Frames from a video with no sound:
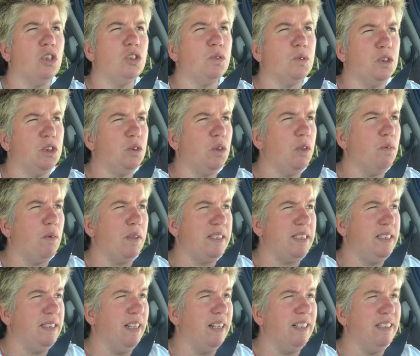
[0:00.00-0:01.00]
story short, it
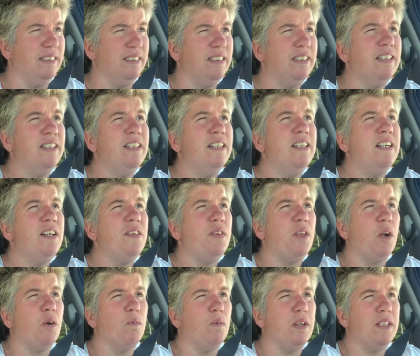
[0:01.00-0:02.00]
wasn't done.
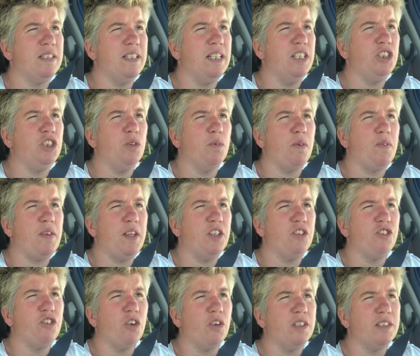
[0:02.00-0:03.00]
There was an issue with the
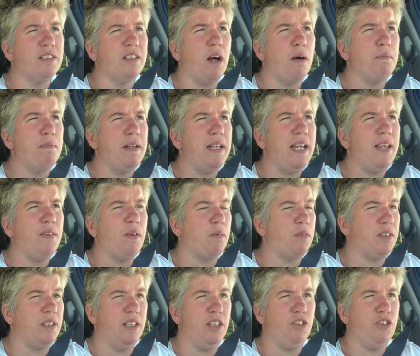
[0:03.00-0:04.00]
insurance company. There
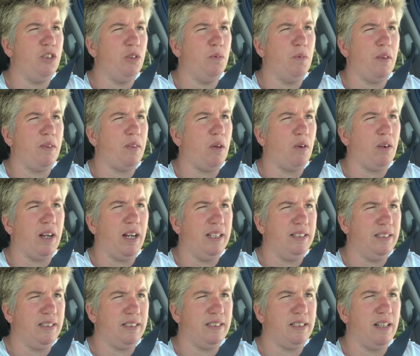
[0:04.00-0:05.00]
was an issue with all
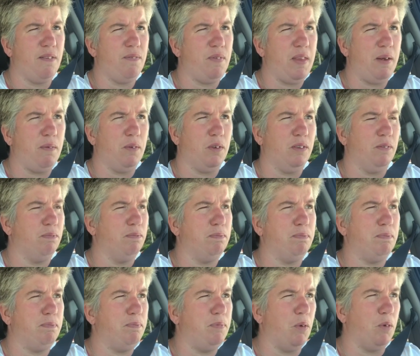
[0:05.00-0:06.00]
kinds of stuff. There
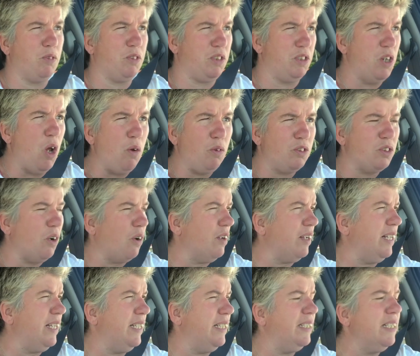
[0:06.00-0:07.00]
was notes
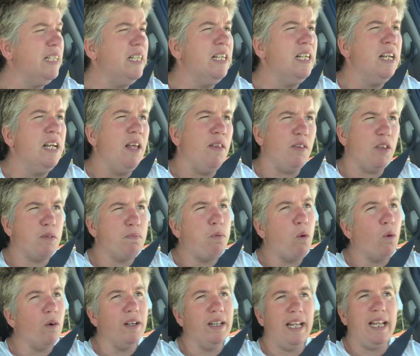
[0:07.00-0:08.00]
on it. And this
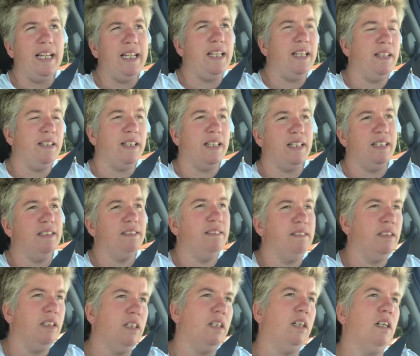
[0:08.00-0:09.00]
poor lady that,
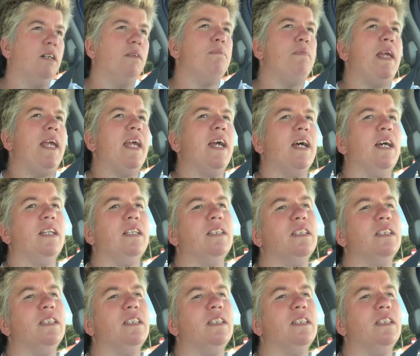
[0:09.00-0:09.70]
oh man,